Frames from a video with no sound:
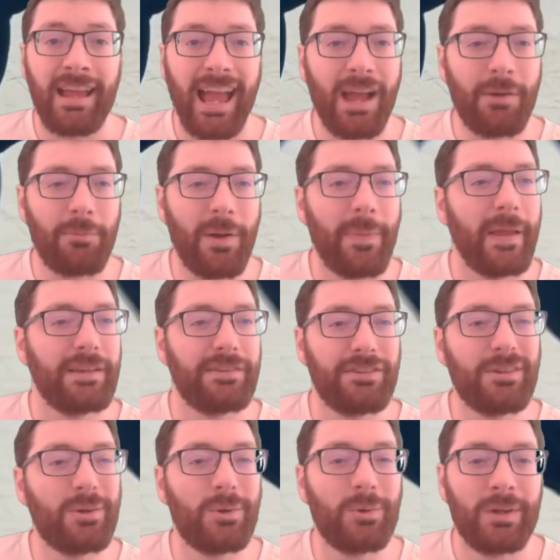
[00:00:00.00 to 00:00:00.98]
And when they
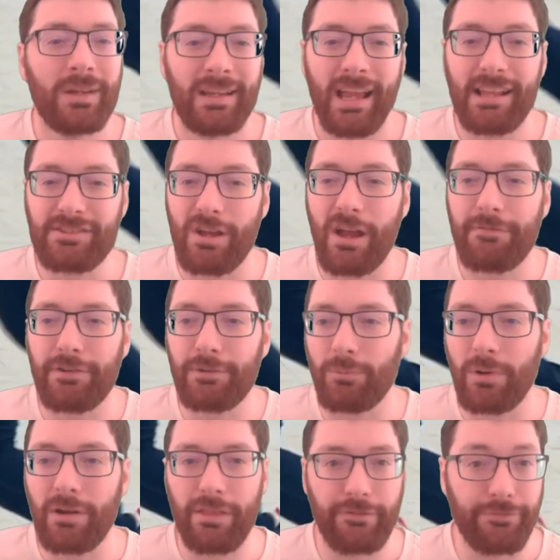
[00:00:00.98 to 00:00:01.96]
do, it's often
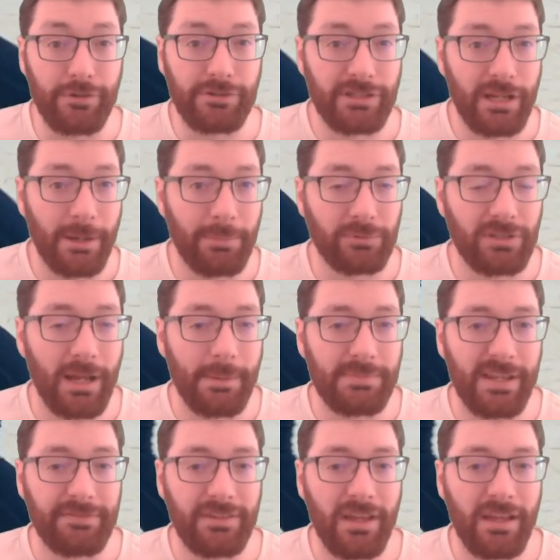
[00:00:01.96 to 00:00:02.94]
one of the first couple
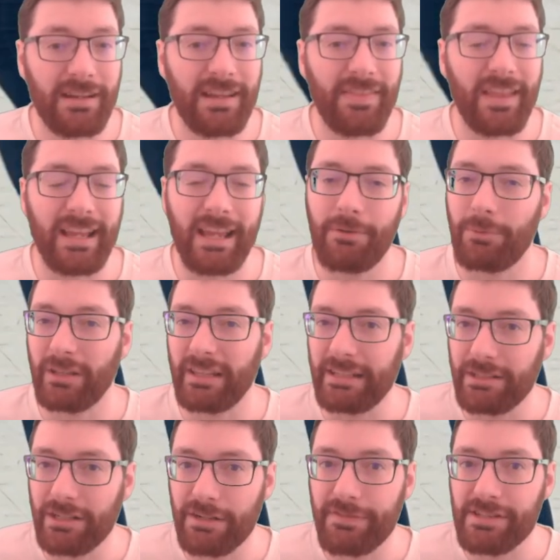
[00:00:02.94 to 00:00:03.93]
times they've done it and they get really
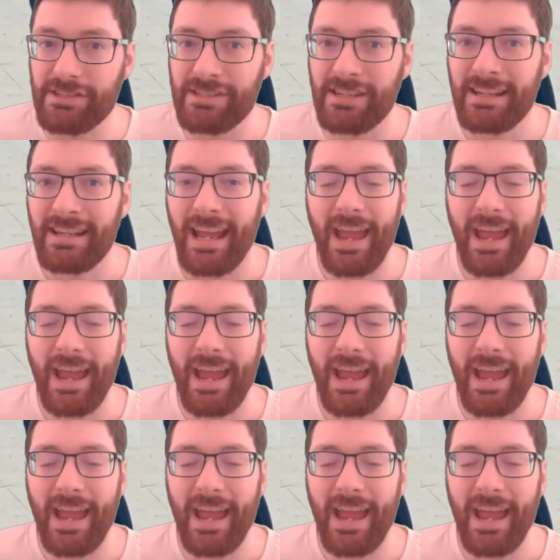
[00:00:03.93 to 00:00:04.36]
nervous